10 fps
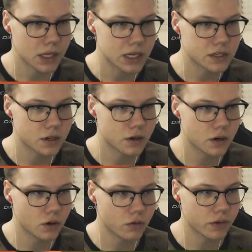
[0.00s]
he like
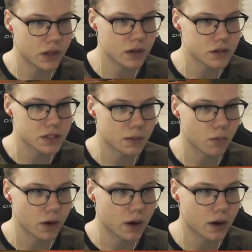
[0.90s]
turned over really here
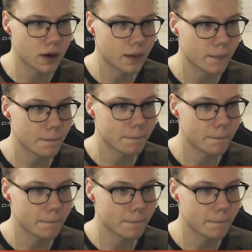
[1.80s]
somewhere.